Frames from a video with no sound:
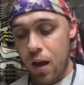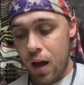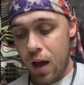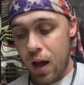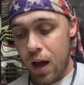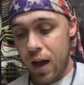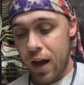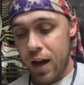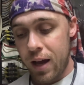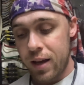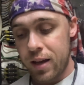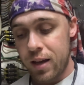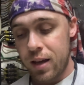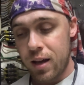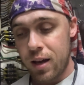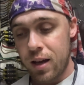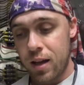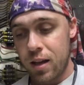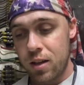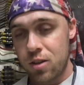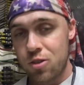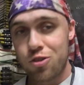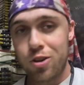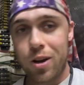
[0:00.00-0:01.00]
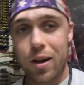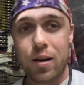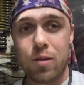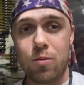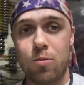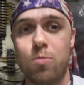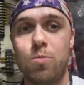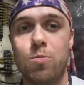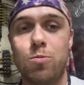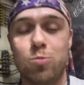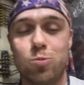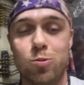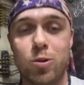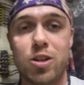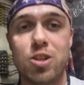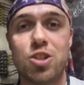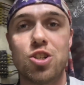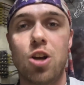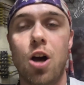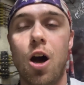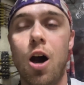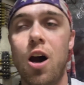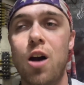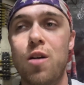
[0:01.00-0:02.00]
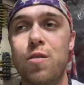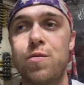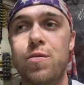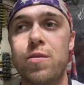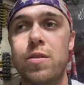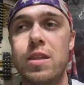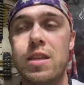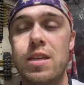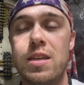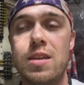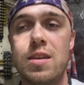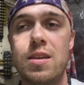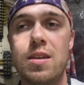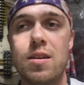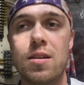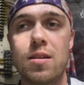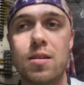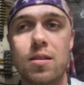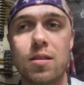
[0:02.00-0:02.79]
I tried to wrench off the